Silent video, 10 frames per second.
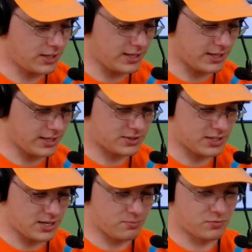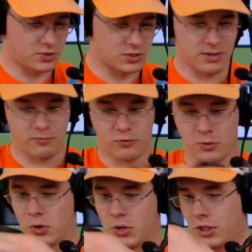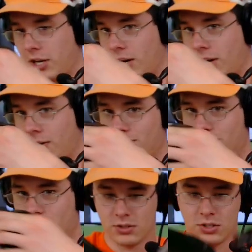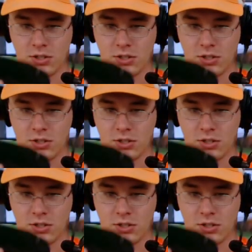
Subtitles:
like the same footprint there, just